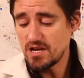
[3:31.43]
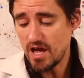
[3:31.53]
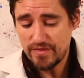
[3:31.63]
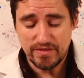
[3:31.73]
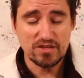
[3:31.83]

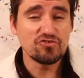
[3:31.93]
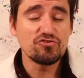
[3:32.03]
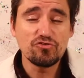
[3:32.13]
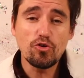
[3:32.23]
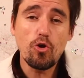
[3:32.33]
Nothing. That's
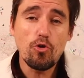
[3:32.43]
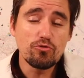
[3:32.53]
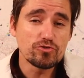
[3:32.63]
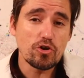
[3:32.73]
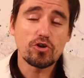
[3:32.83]

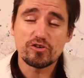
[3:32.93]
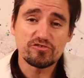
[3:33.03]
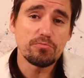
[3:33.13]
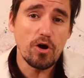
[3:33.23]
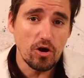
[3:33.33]
so darn
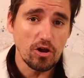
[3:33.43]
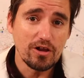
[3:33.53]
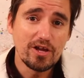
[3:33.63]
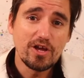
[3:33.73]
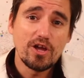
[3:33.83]
small.